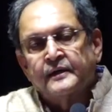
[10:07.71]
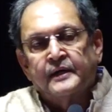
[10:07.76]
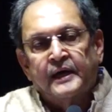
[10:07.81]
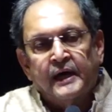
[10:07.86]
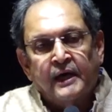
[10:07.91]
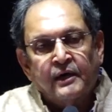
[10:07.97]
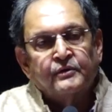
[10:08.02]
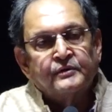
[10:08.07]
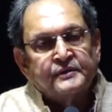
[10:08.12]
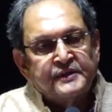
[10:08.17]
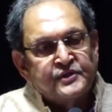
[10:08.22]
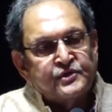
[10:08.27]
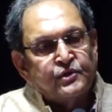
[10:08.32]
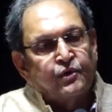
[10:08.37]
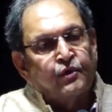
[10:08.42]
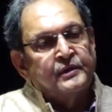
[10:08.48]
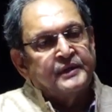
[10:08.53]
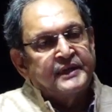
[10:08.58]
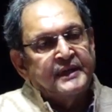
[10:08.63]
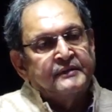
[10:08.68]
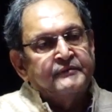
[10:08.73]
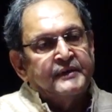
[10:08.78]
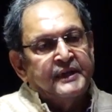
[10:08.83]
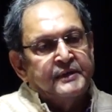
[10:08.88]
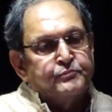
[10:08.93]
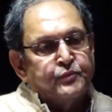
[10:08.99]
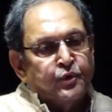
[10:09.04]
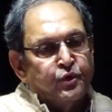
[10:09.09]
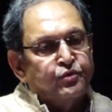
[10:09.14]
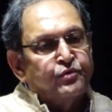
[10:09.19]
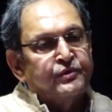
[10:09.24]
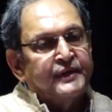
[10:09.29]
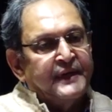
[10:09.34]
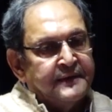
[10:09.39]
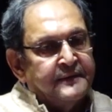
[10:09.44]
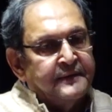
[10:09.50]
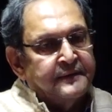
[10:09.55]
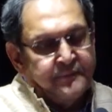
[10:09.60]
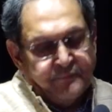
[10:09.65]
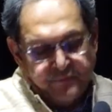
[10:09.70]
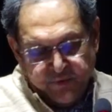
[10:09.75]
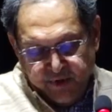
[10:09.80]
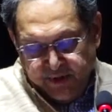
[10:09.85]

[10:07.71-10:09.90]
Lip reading: how this whole thing, when put together,